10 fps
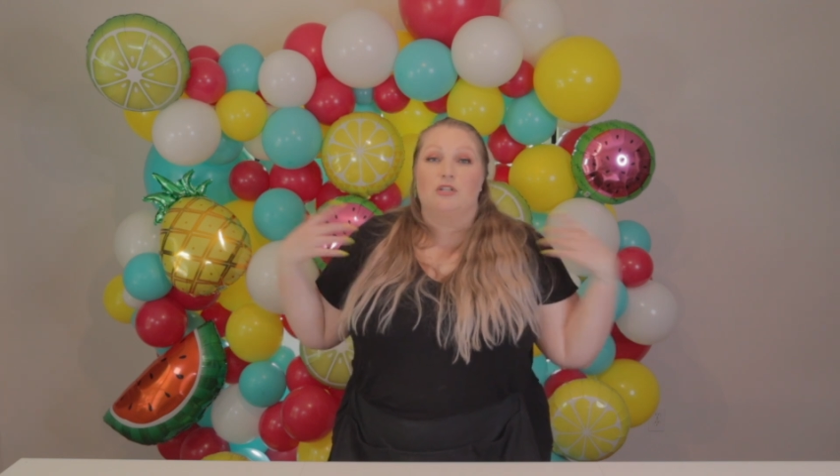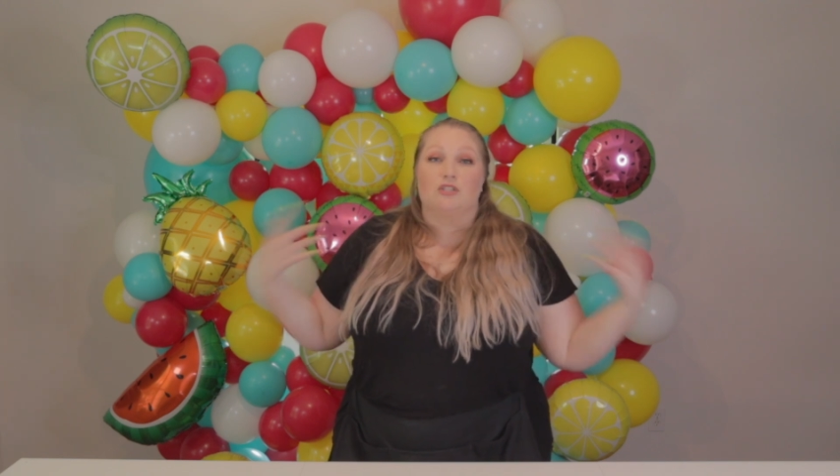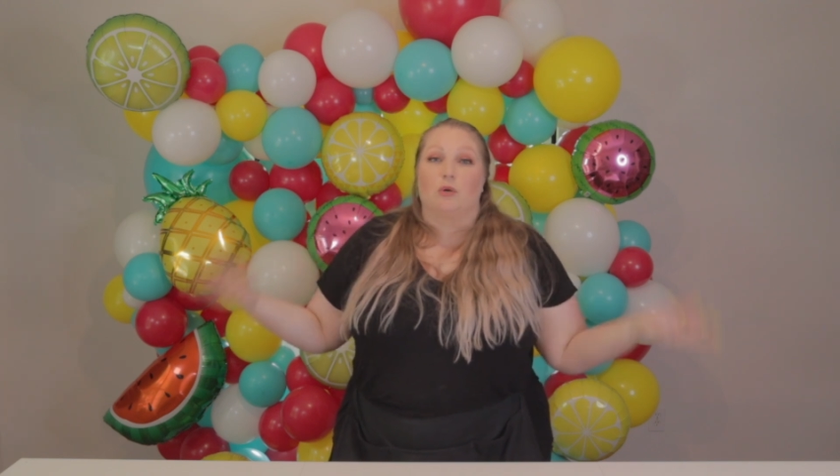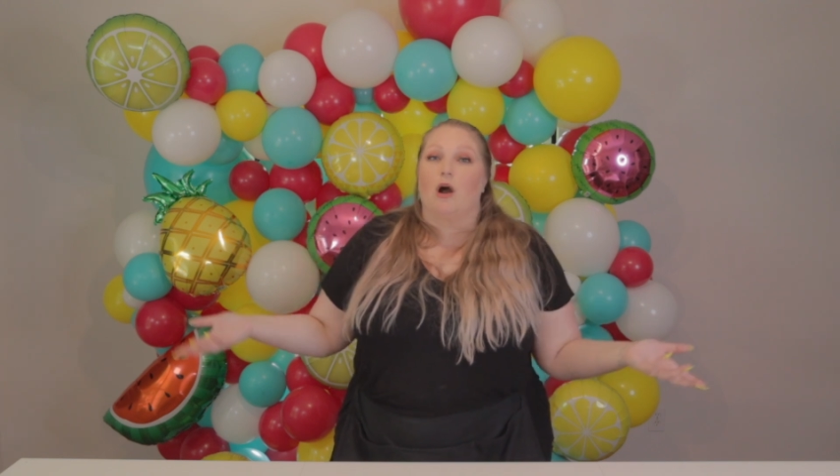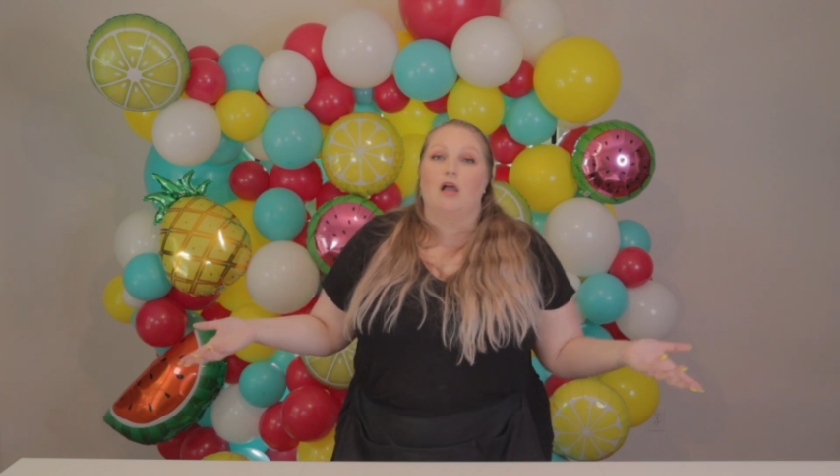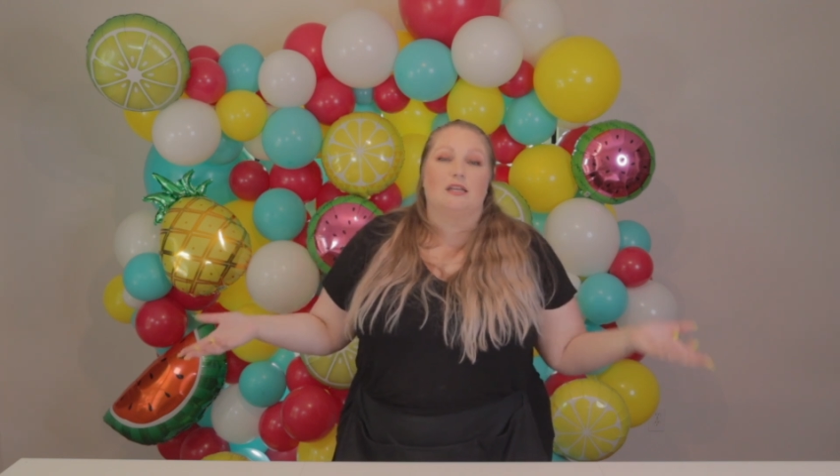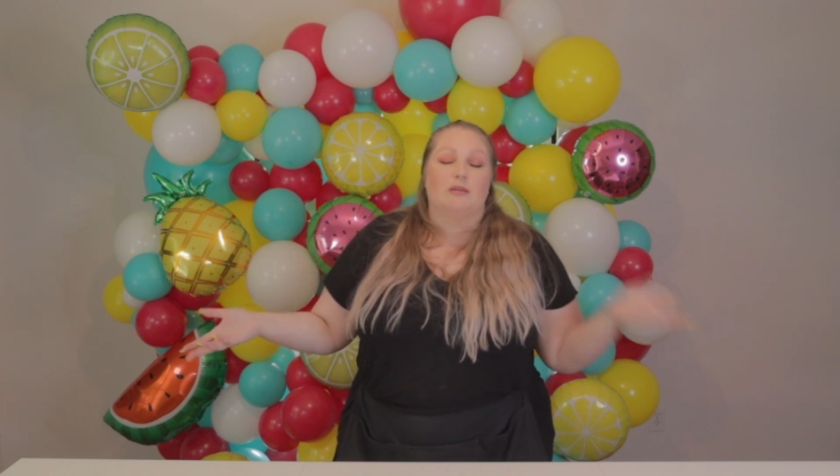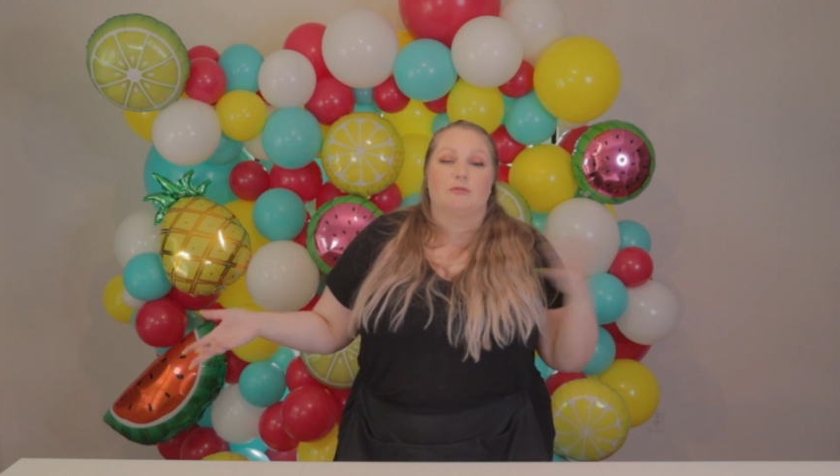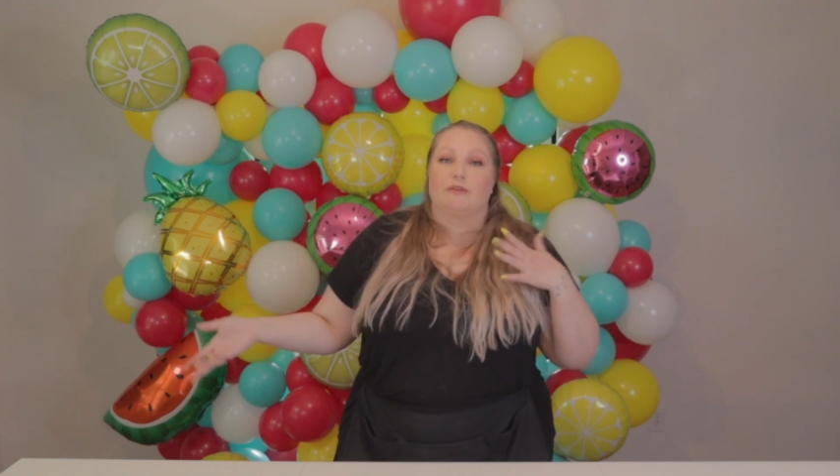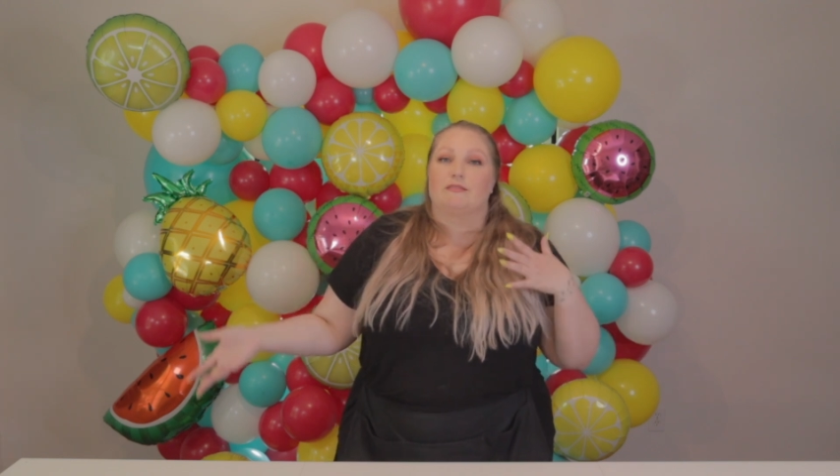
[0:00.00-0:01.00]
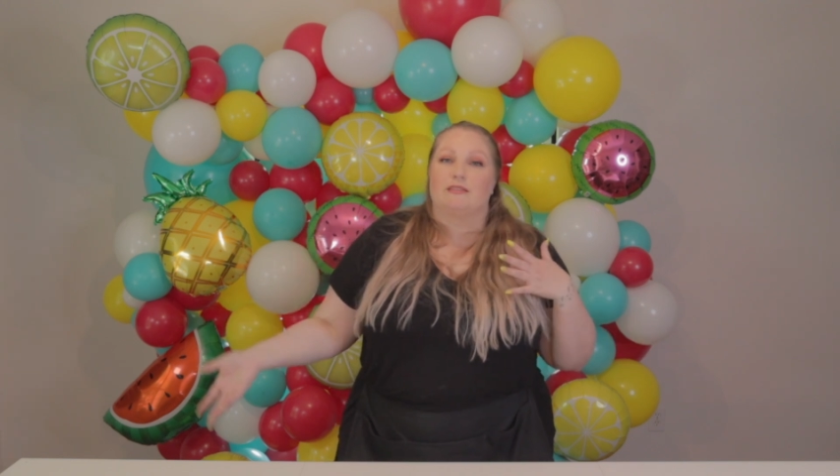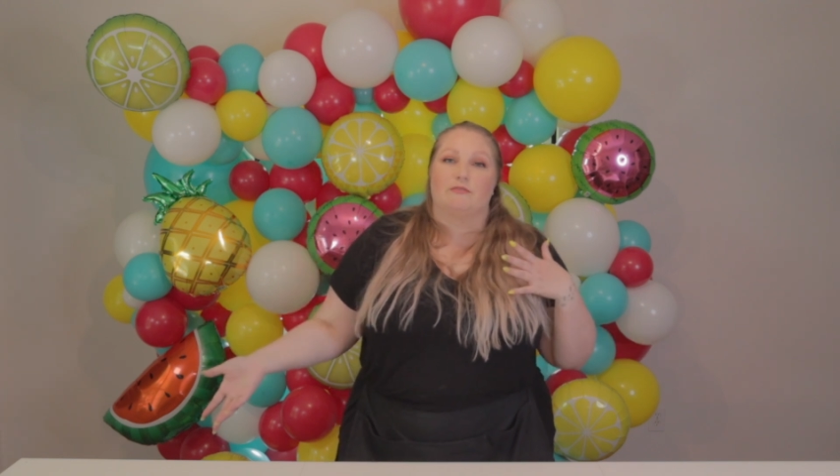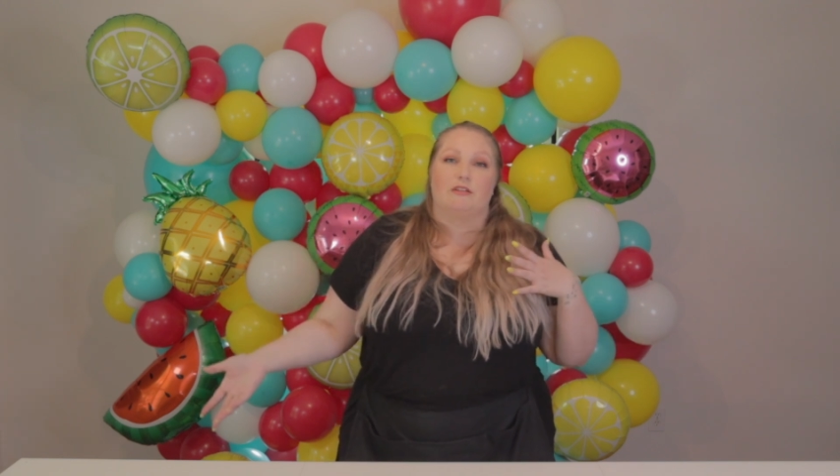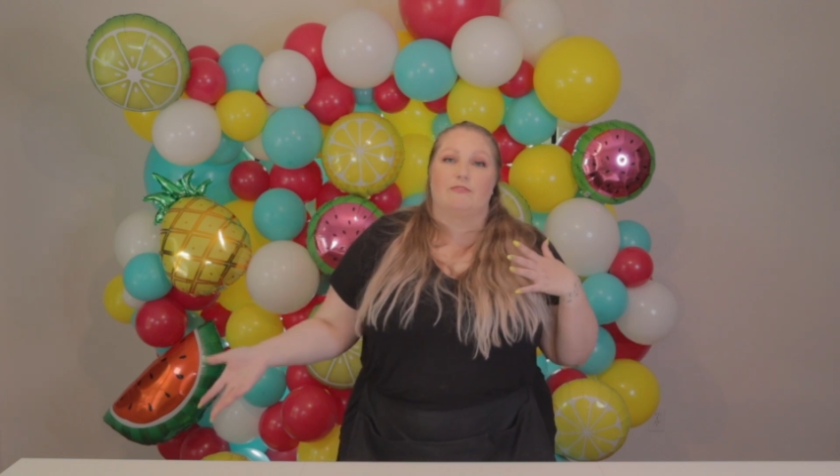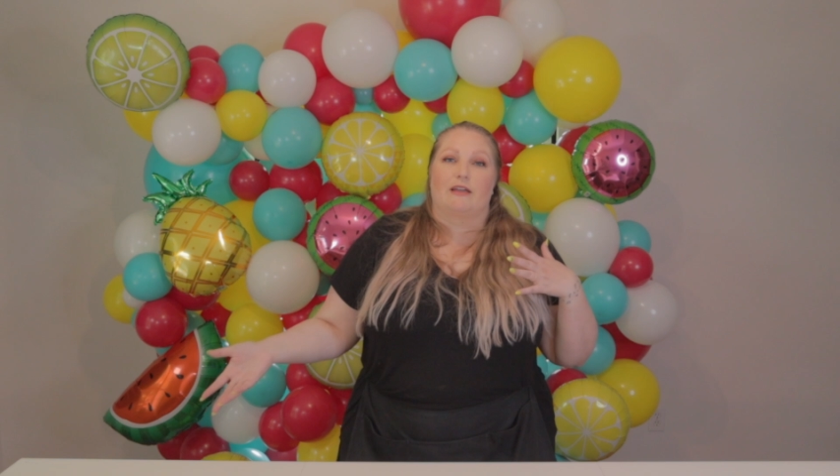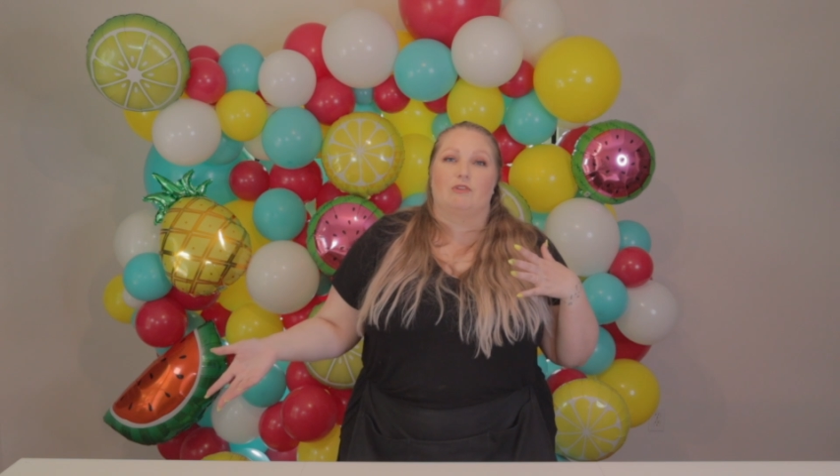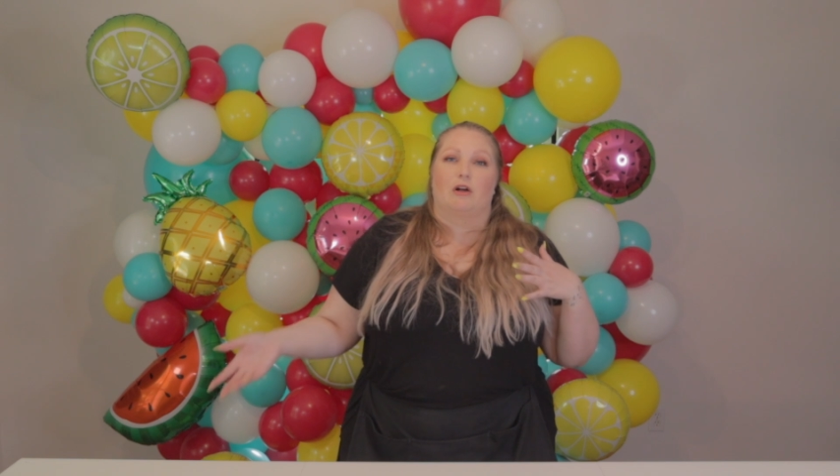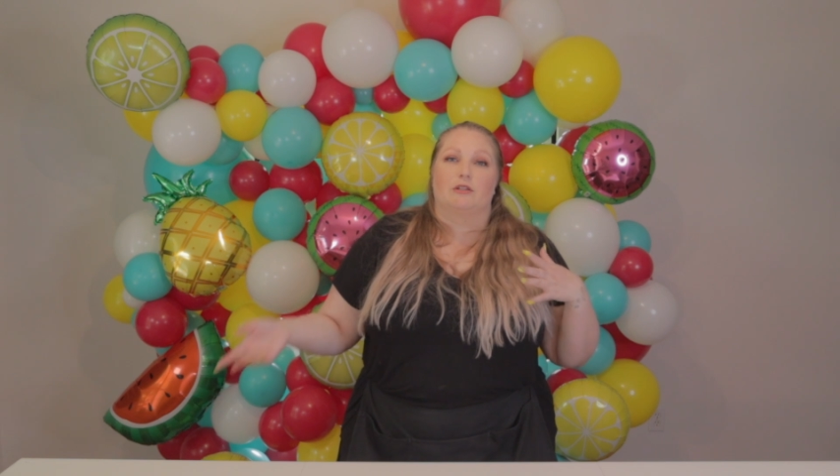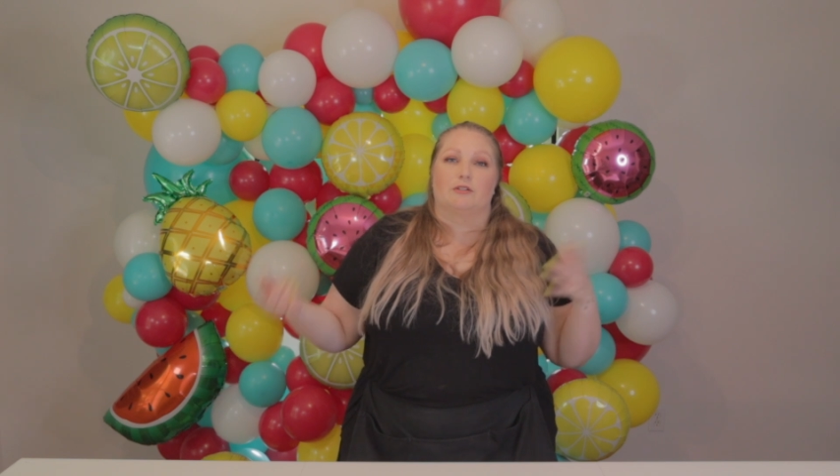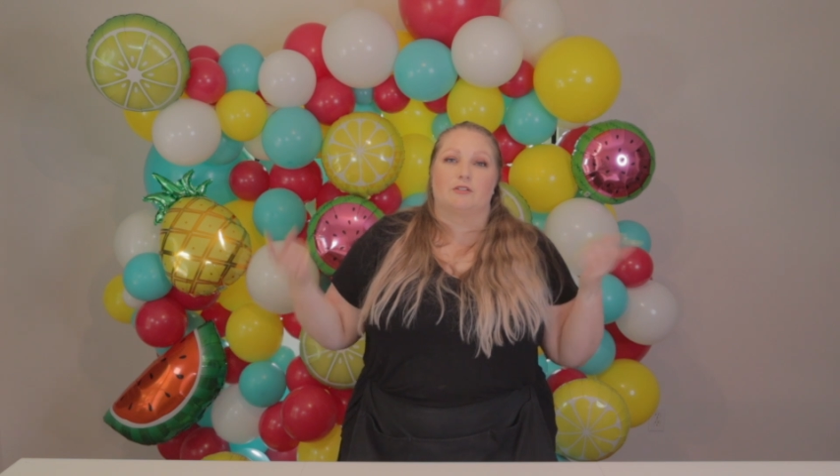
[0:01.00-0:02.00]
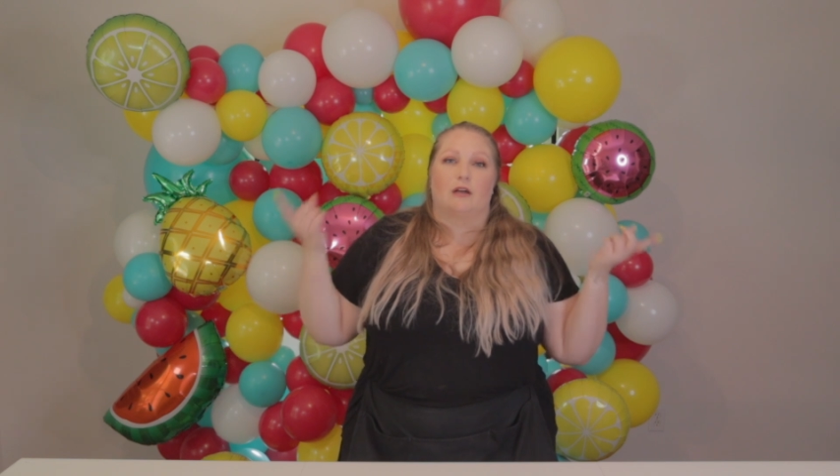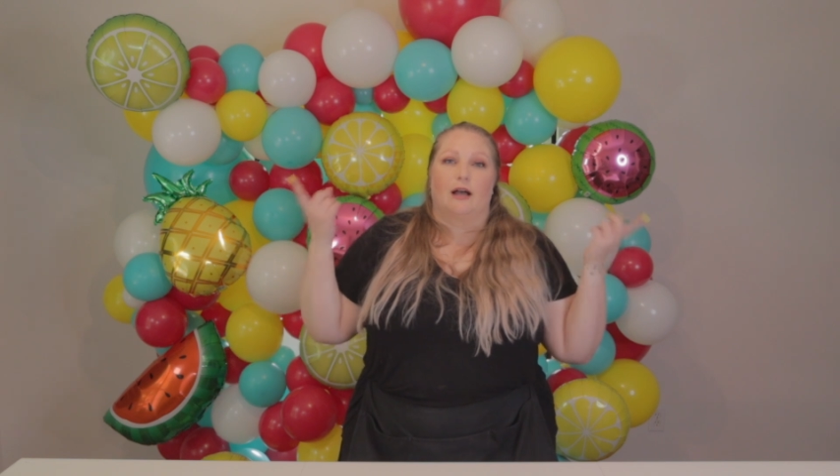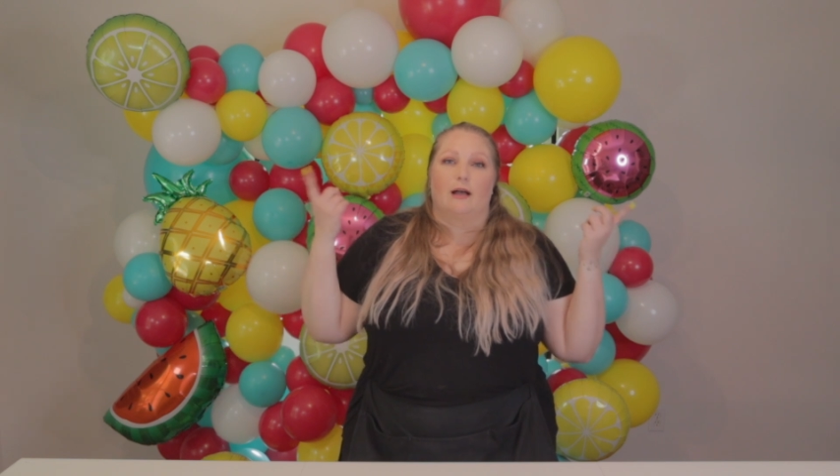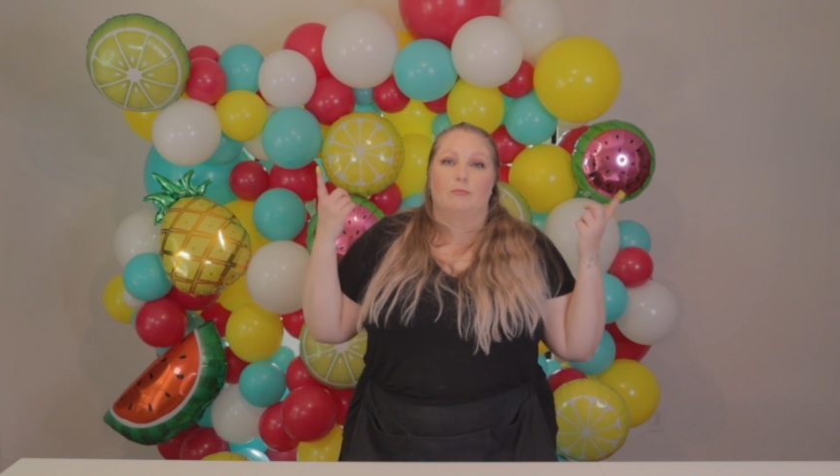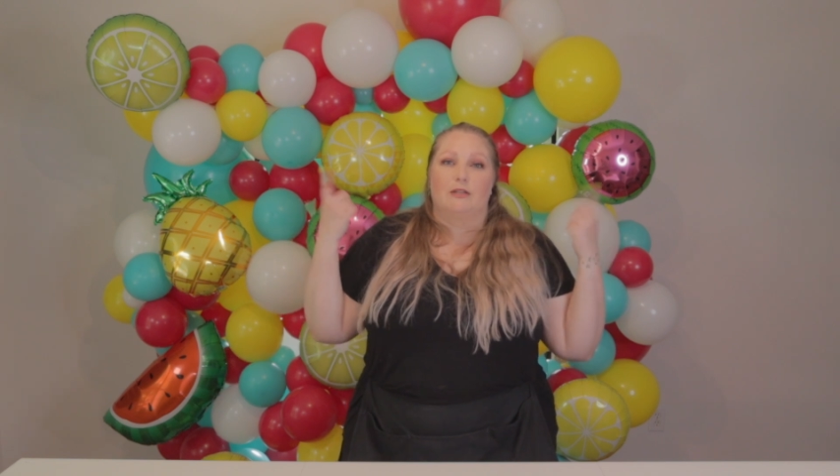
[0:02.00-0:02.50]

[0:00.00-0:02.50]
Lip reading: So all in, it was around $75,